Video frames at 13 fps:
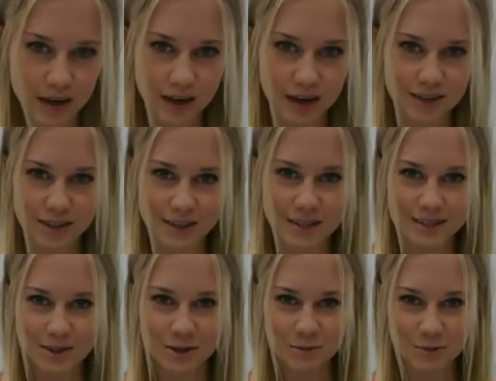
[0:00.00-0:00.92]
Okay, so
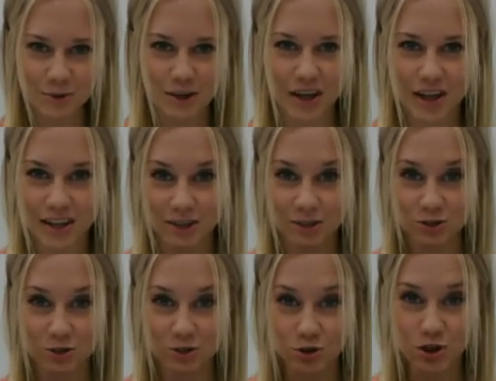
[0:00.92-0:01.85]
these tubes were a lot like
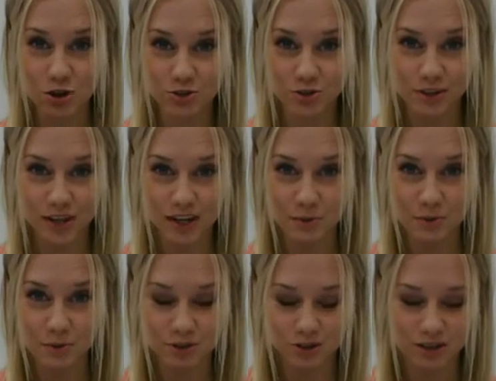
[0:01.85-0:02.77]
straws. You can kind of
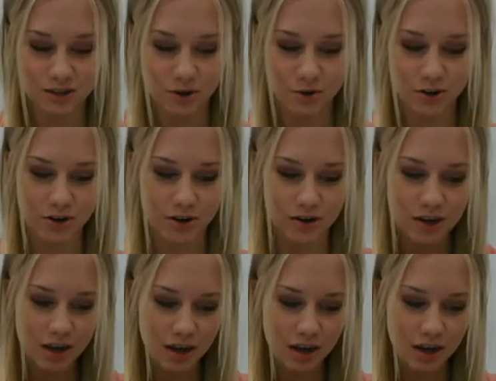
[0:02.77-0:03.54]
picture this going on.